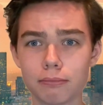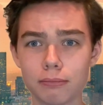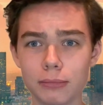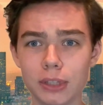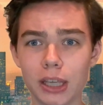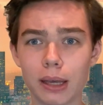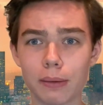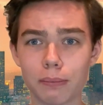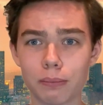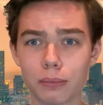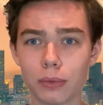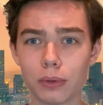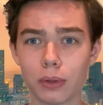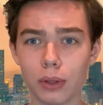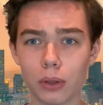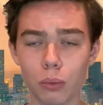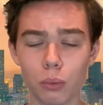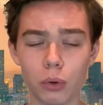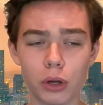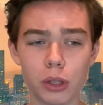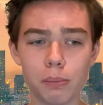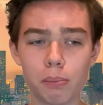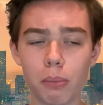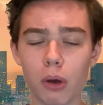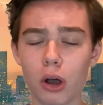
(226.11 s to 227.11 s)
Yeah,
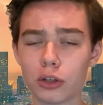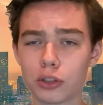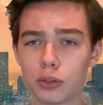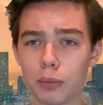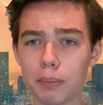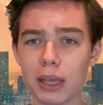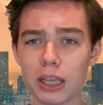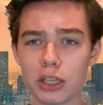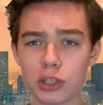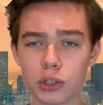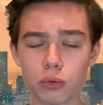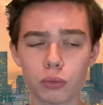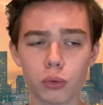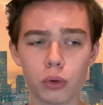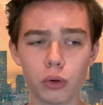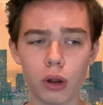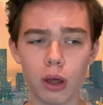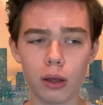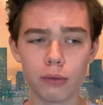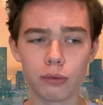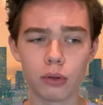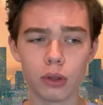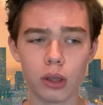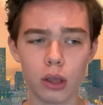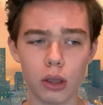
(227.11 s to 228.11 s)
where he bonked Mason
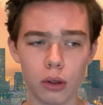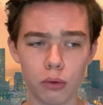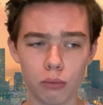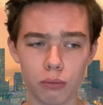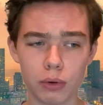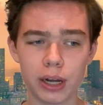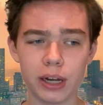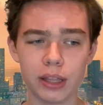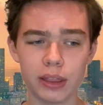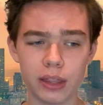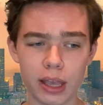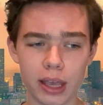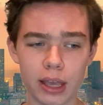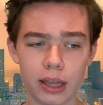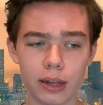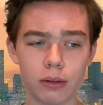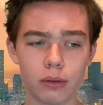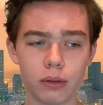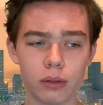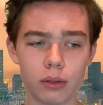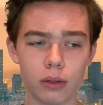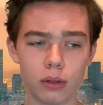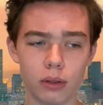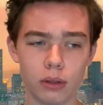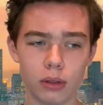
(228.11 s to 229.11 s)
Rudolph right in the head.
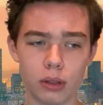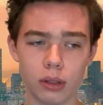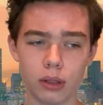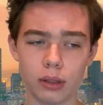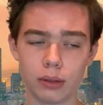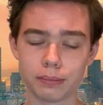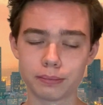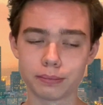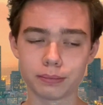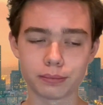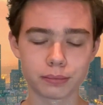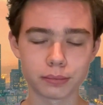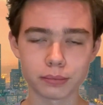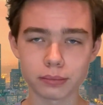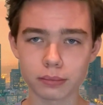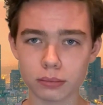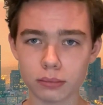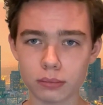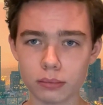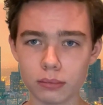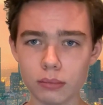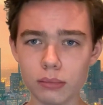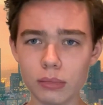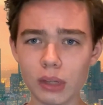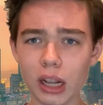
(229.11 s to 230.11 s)

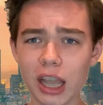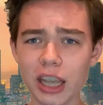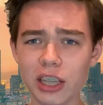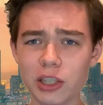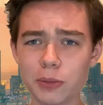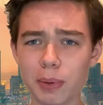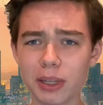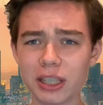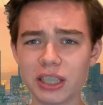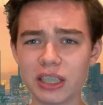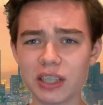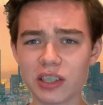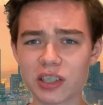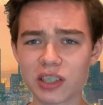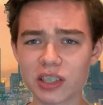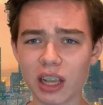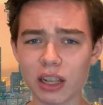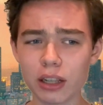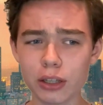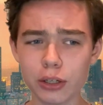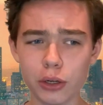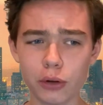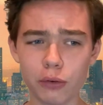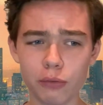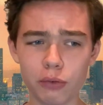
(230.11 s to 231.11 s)
I expected a
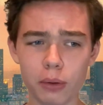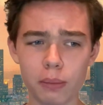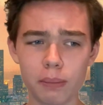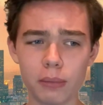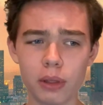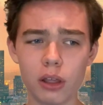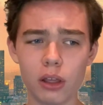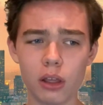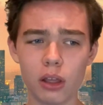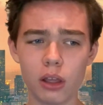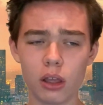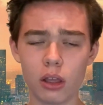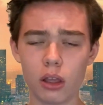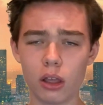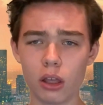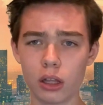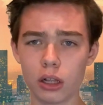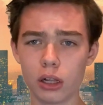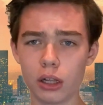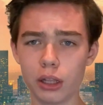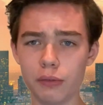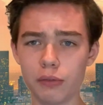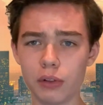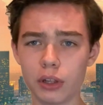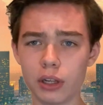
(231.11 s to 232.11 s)
solid year from
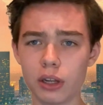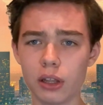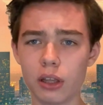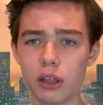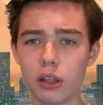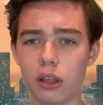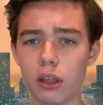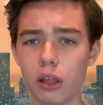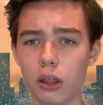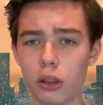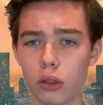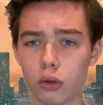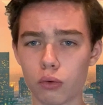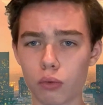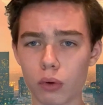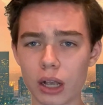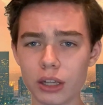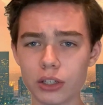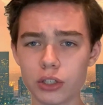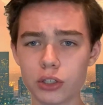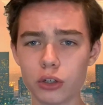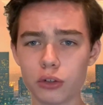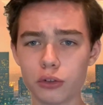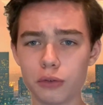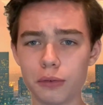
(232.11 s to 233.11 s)
Cleveland. The
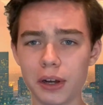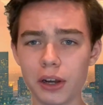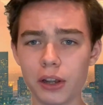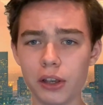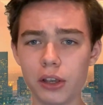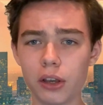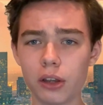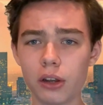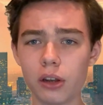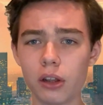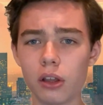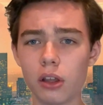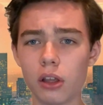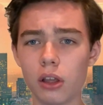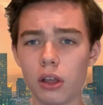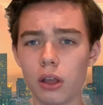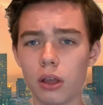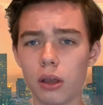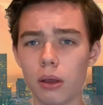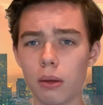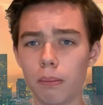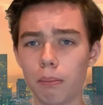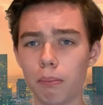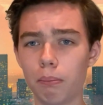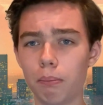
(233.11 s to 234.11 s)
roster's very good,
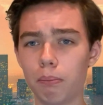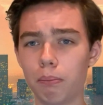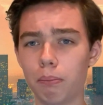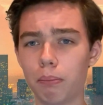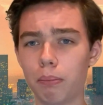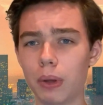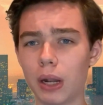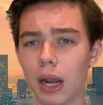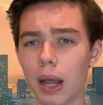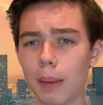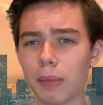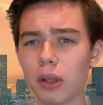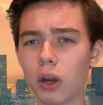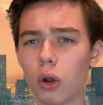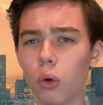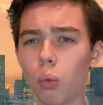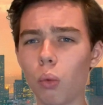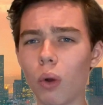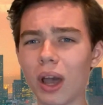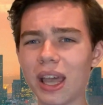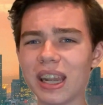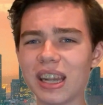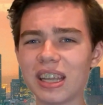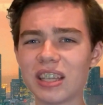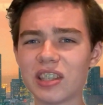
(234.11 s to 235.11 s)
but I'm going to
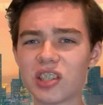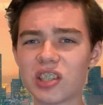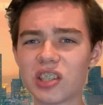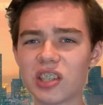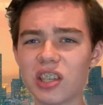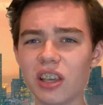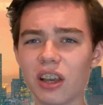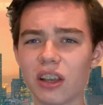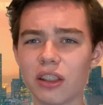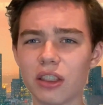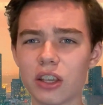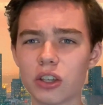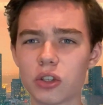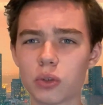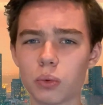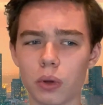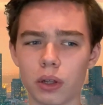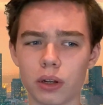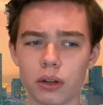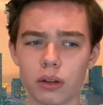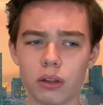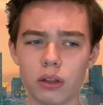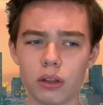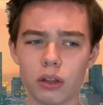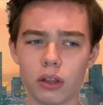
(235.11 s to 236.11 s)
wait and see on this
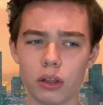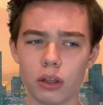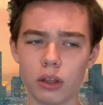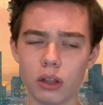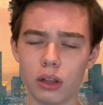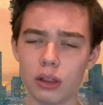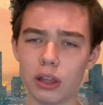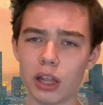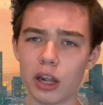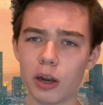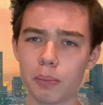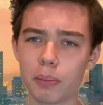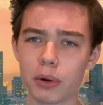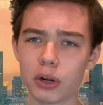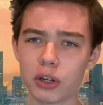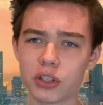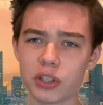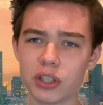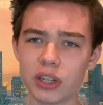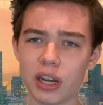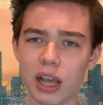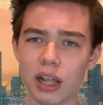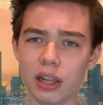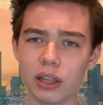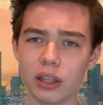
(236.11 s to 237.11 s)
one. A lot of
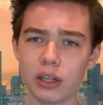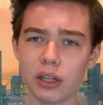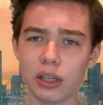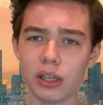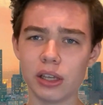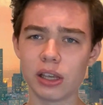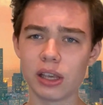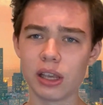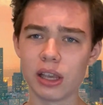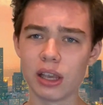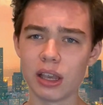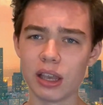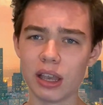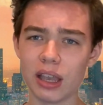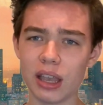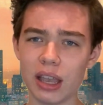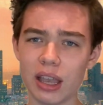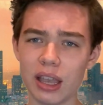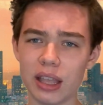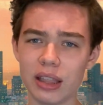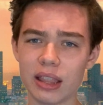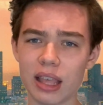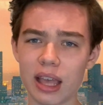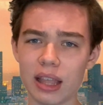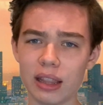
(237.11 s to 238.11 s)
personality
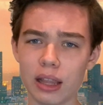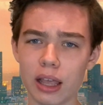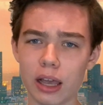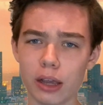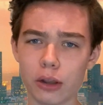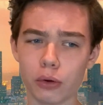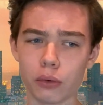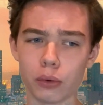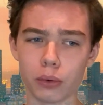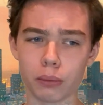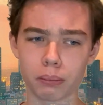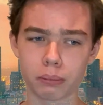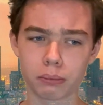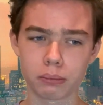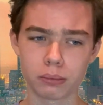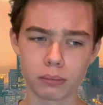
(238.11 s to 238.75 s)
in that locker room.